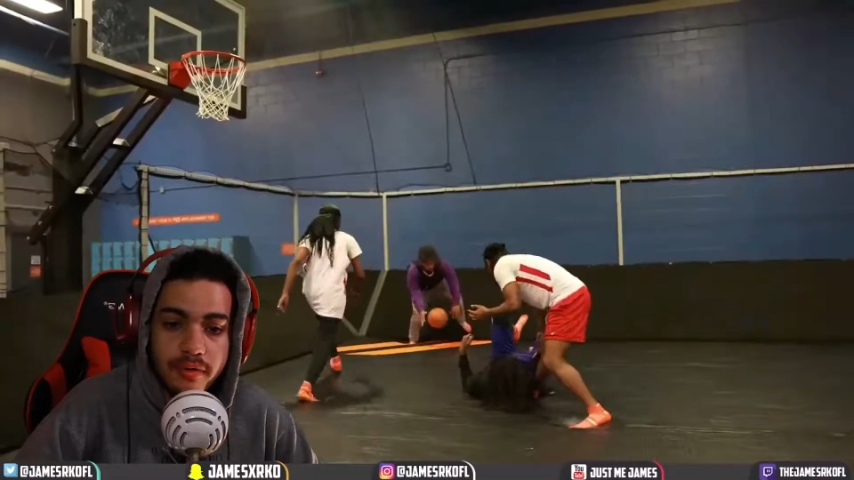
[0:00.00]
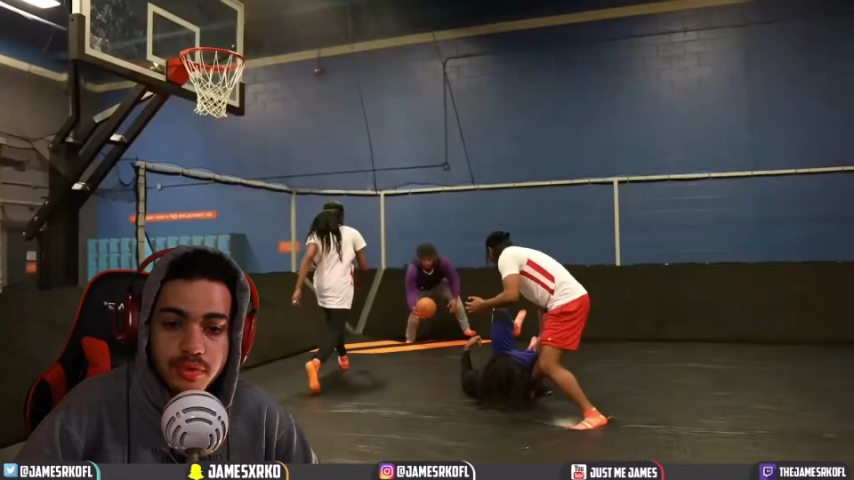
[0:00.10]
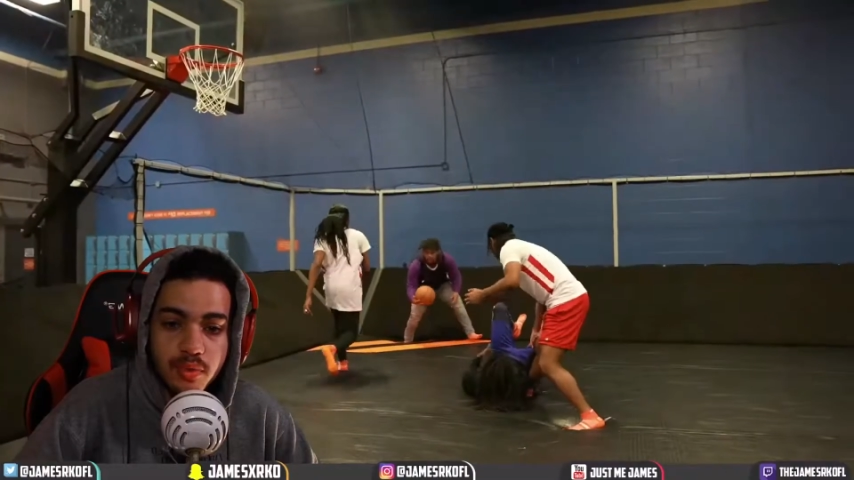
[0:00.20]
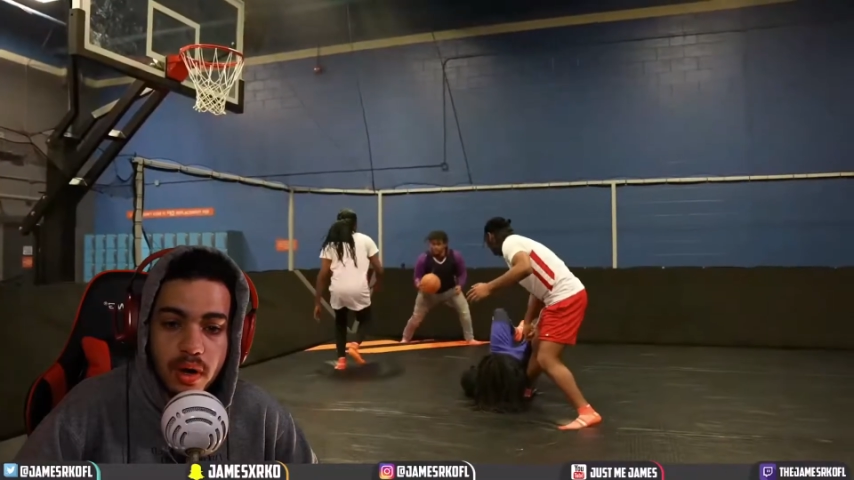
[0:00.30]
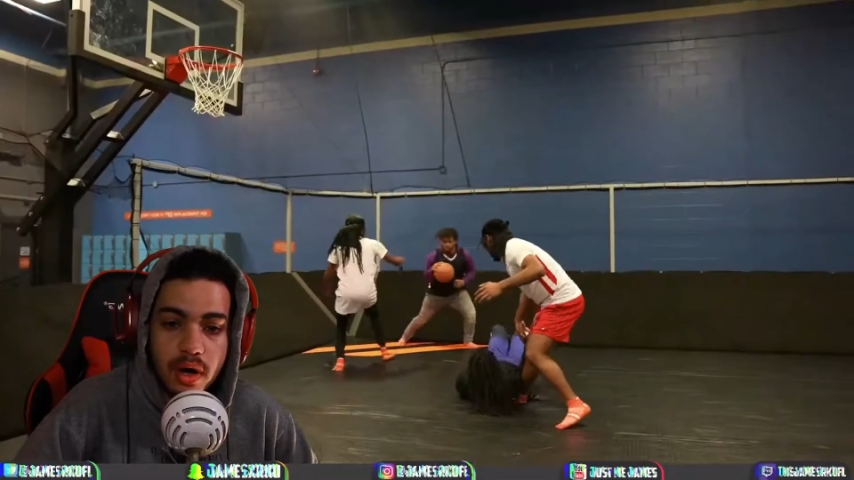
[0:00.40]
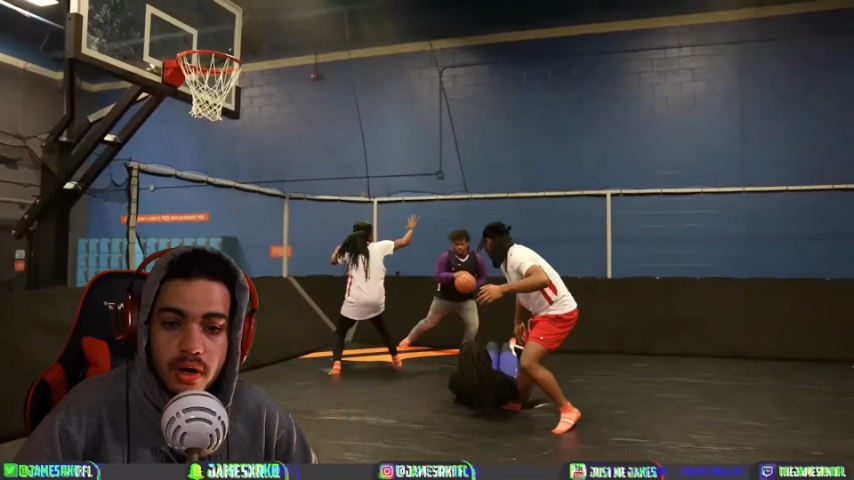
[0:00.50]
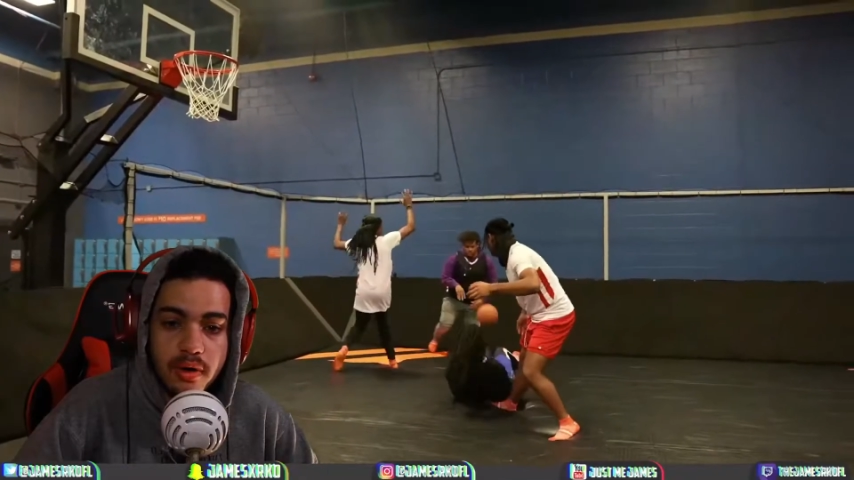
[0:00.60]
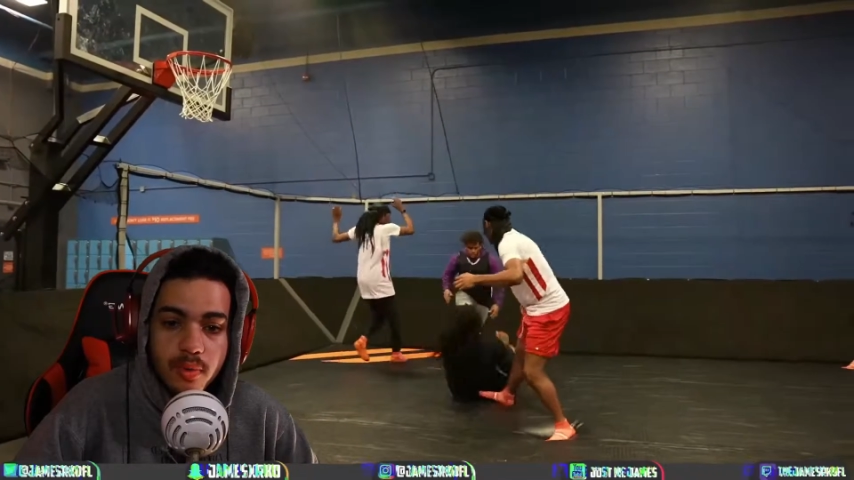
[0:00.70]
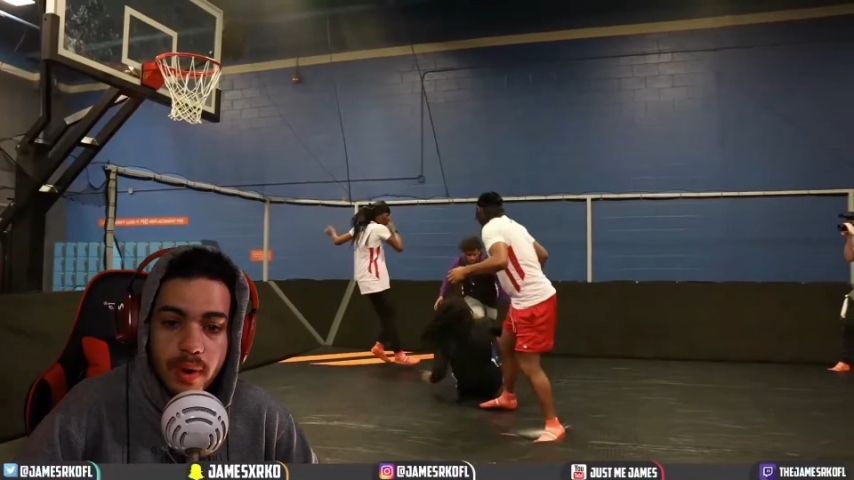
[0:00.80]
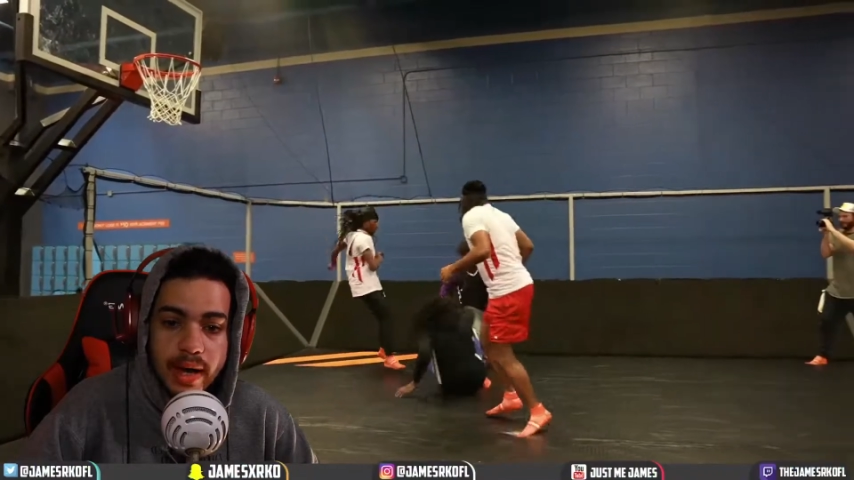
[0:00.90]
off the wall.
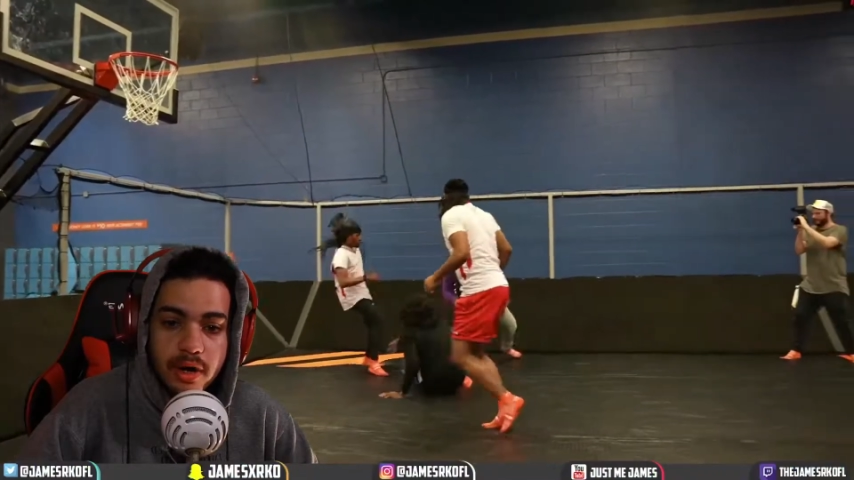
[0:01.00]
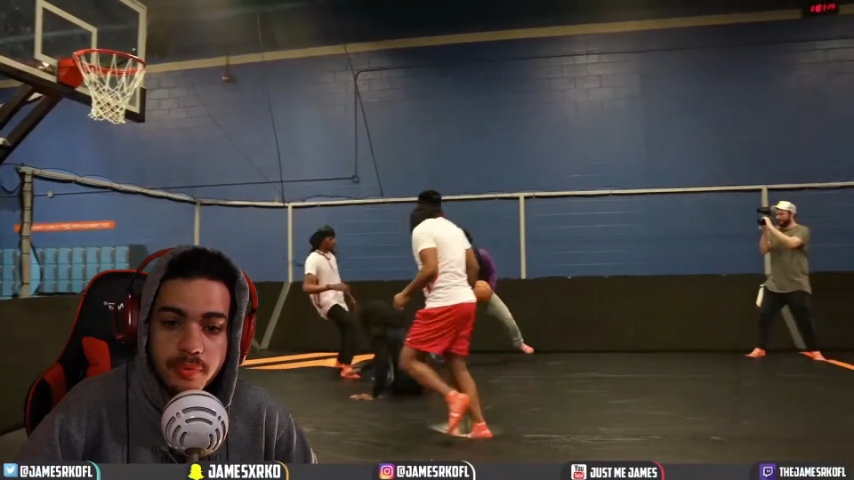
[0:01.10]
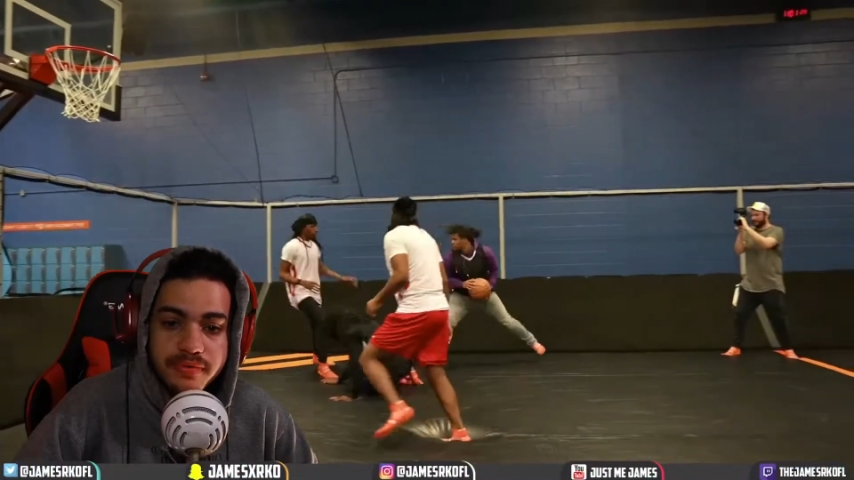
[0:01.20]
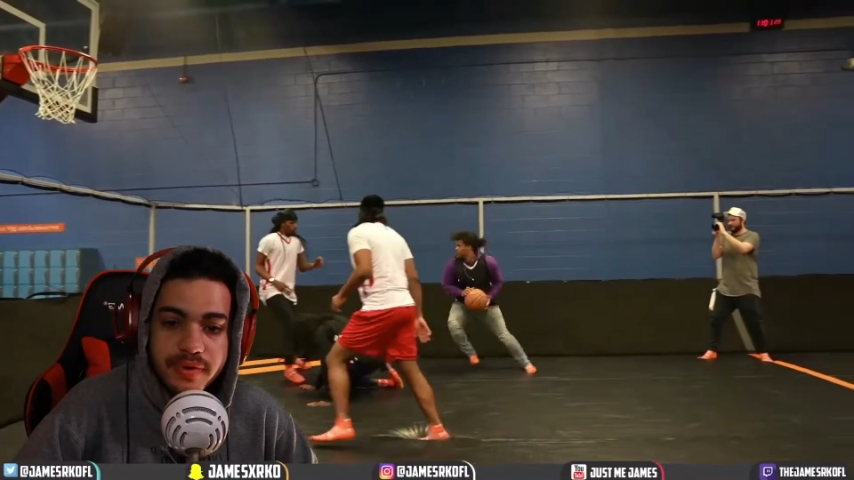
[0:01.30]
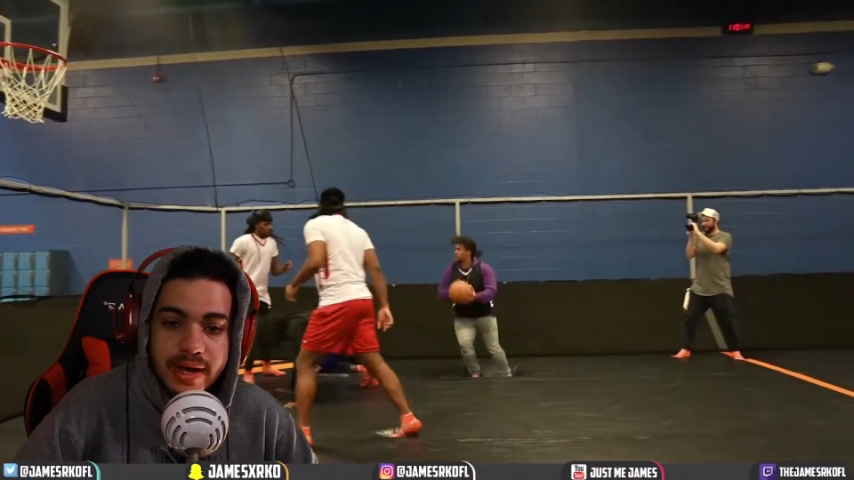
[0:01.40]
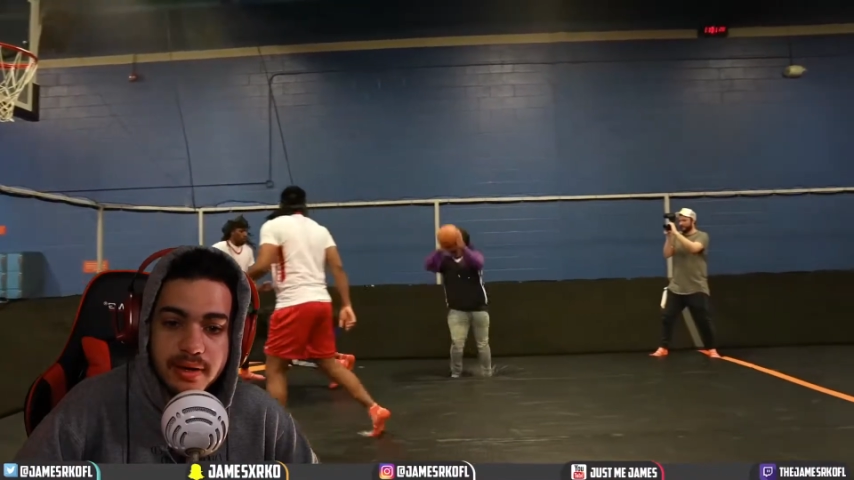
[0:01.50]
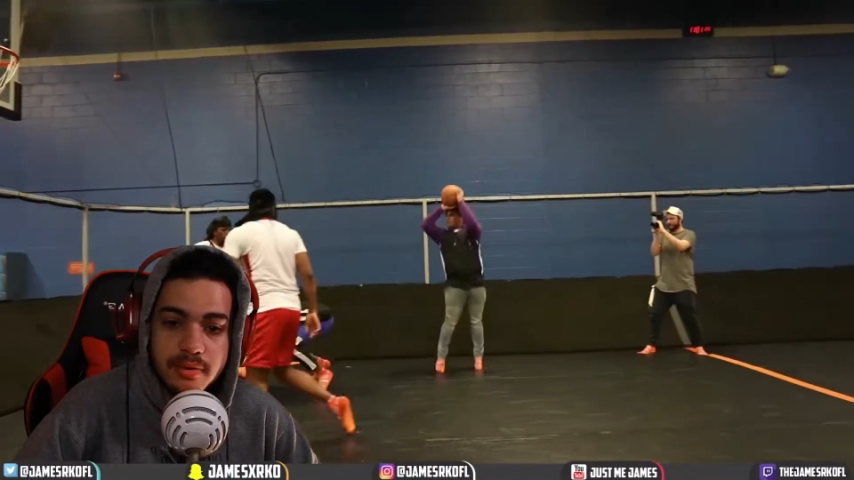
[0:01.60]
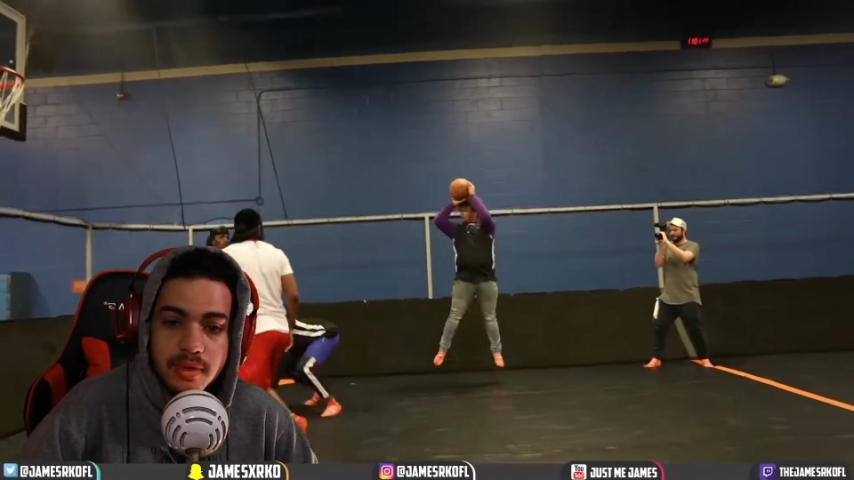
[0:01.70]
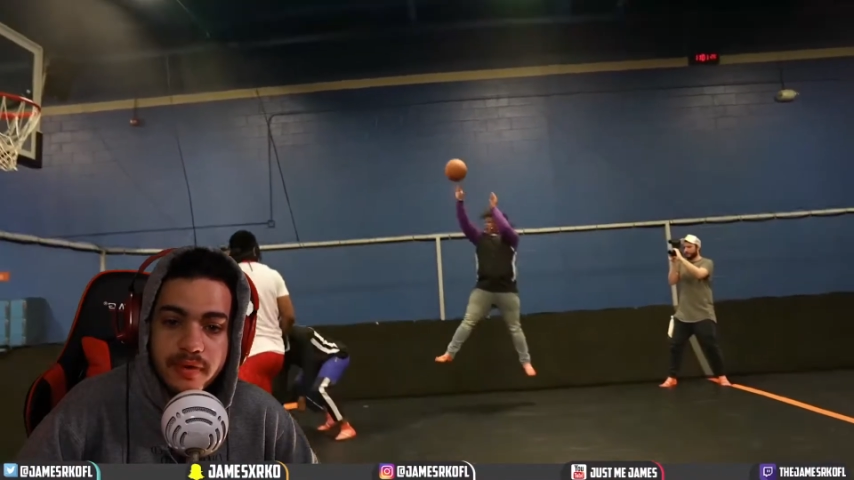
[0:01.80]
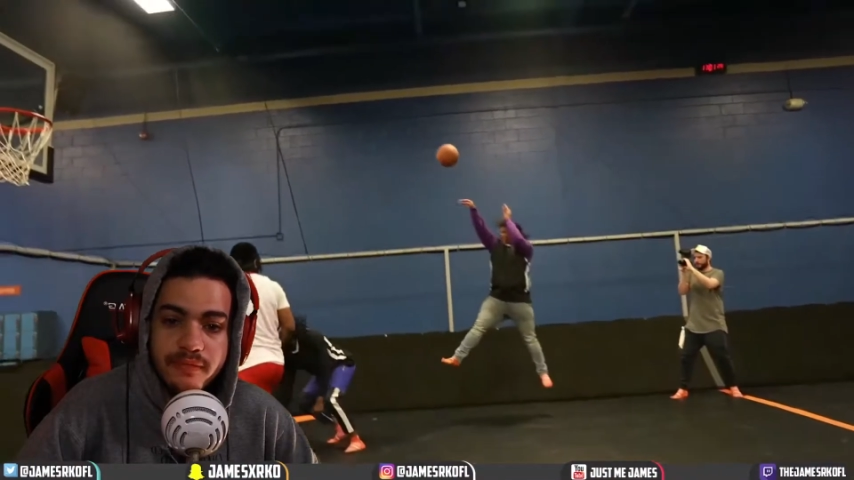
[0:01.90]
Wide open Fanum.